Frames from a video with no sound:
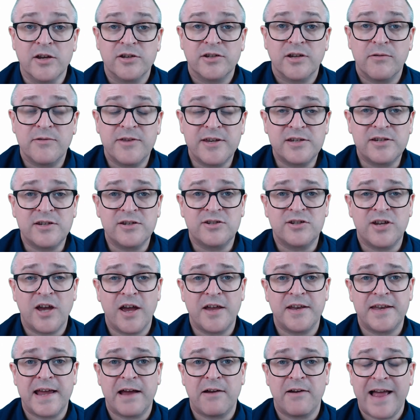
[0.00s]
so this has
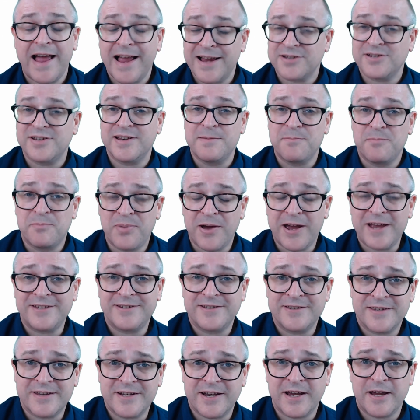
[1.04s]
turned out actually
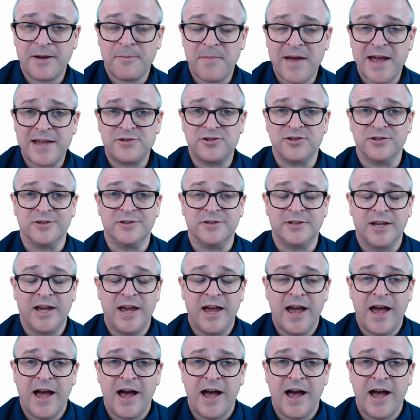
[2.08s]
better than I imagined.